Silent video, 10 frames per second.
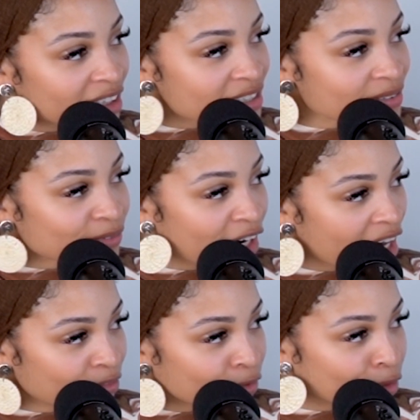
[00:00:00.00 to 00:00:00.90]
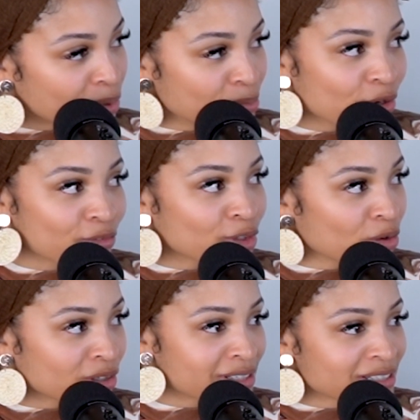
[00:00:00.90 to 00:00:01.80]
this forever. People have
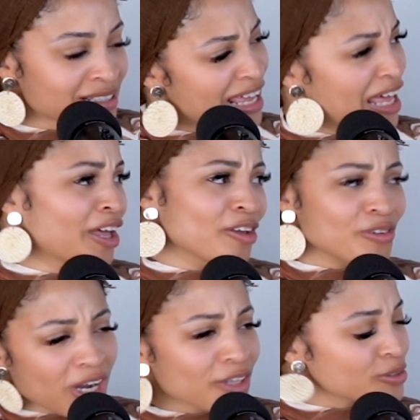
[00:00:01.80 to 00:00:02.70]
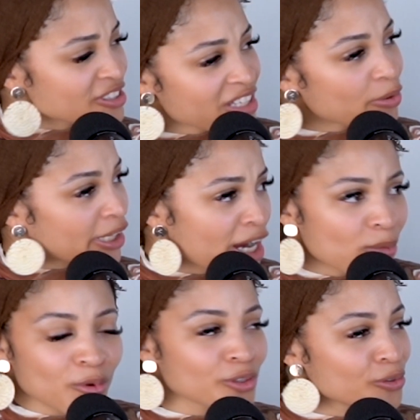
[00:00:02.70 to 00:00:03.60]
told us, if you guys would just have a
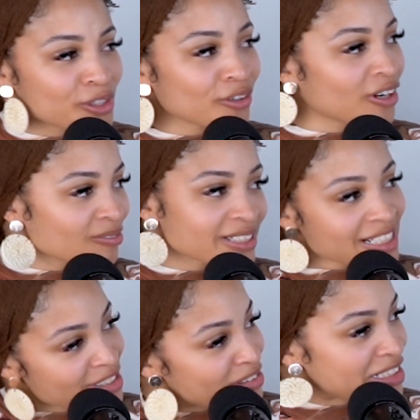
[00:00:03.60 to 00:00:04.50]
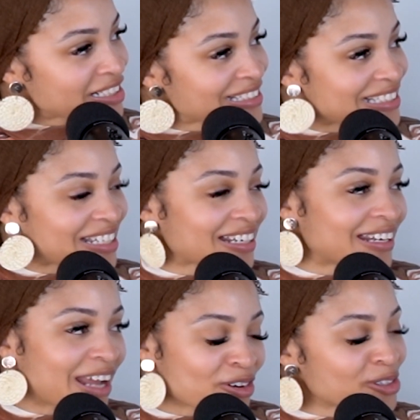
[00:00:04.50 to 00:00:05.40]
camera during your conversations, and now we're